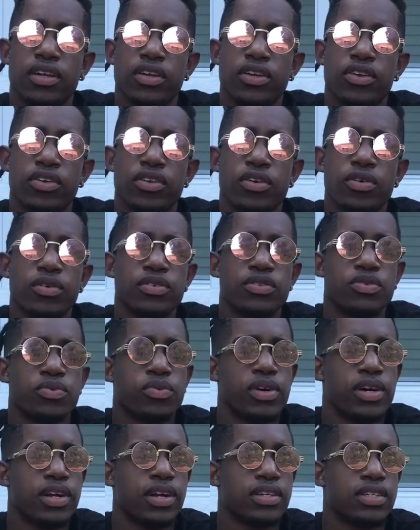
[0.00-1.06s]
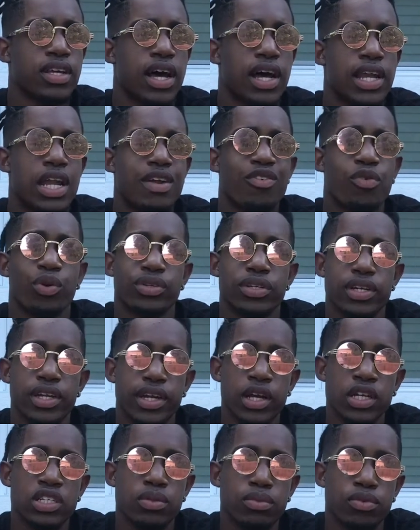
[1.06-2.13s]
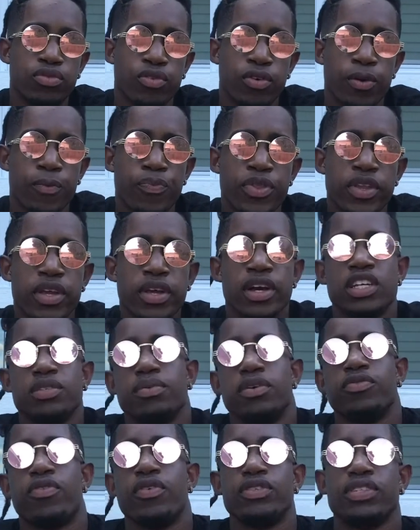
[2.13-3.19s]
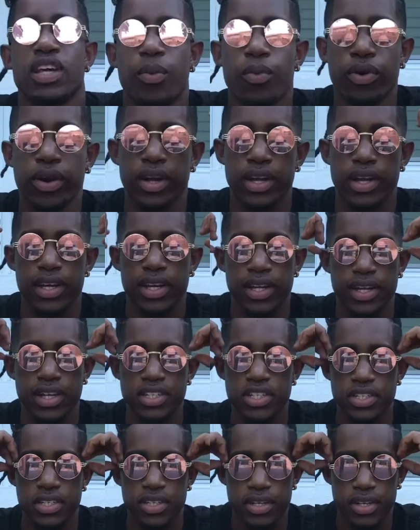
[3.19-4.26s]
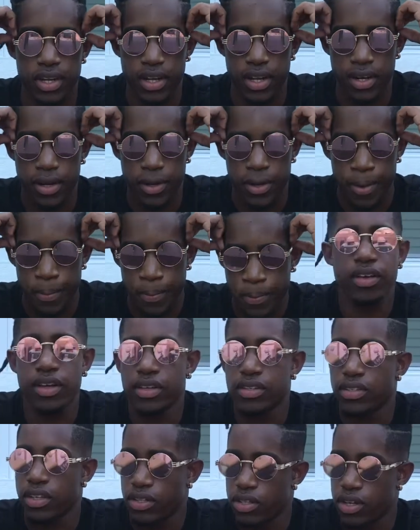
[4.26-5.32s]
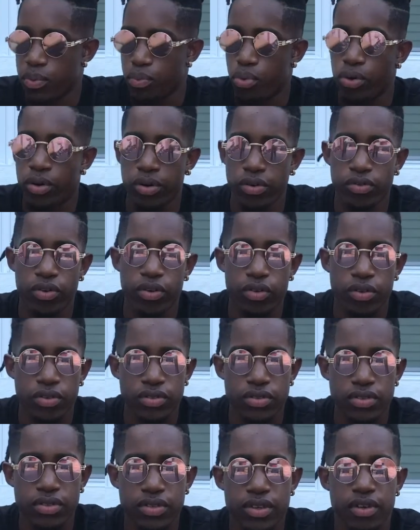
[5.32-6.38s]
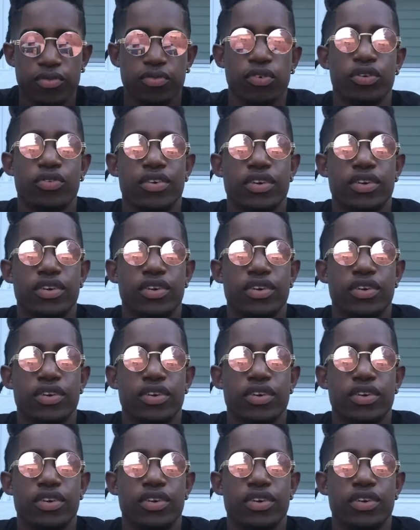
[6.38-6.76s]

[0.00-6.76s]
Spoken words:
You know, it's weird because I never worked in the kitchen before. It's my first time working in the kitchen, and it's such an important role for a